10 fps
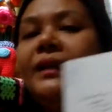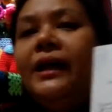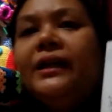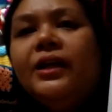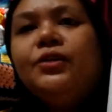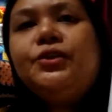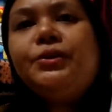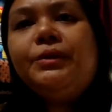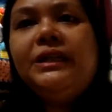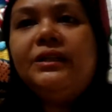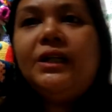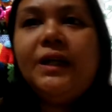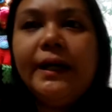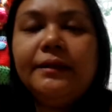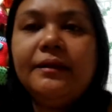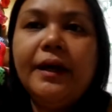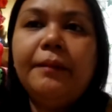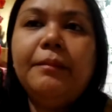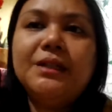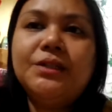and I usually rewrite
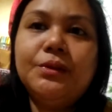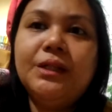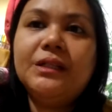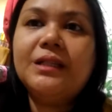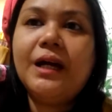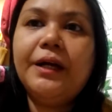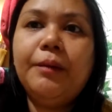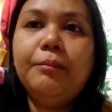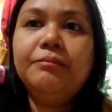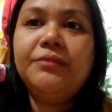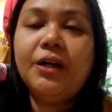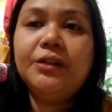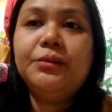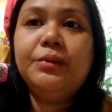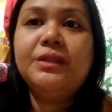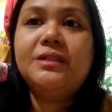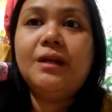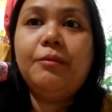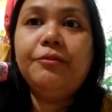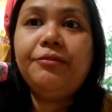them as soon as I am done with
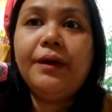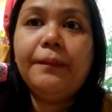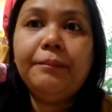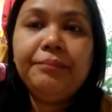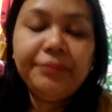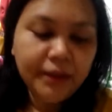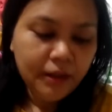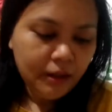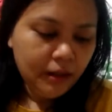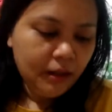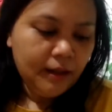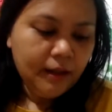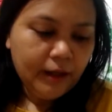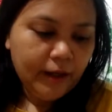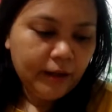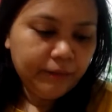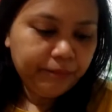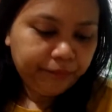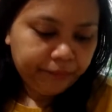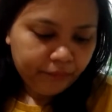some of them.
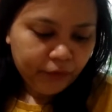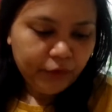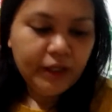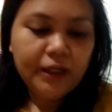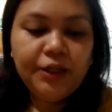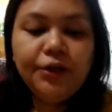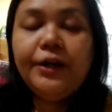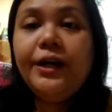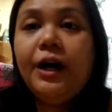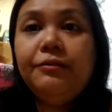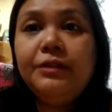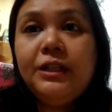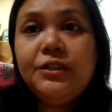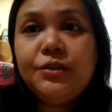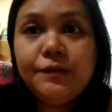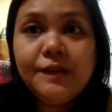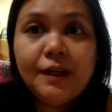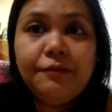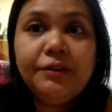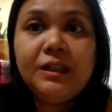And today here I have a list of
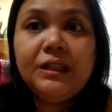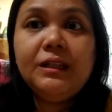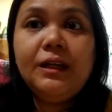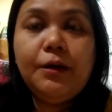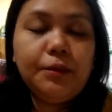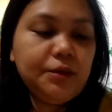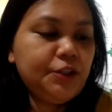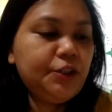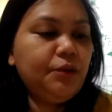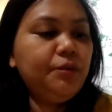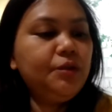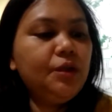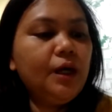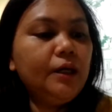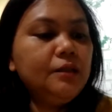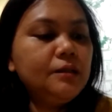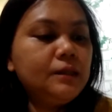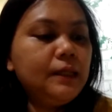17 that I want to share with you guys.